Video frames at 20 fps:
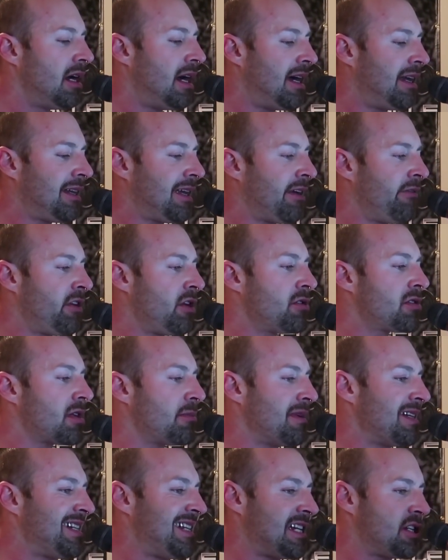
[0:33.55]
and giving you
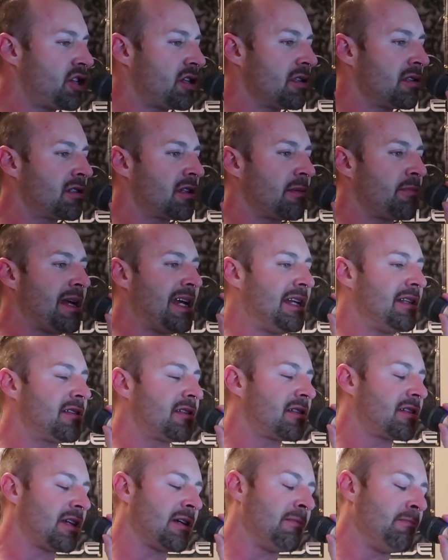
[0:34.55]
some additions, some
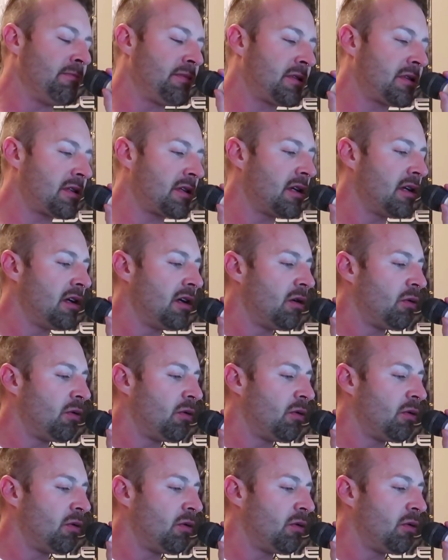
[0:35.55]
hints, tips,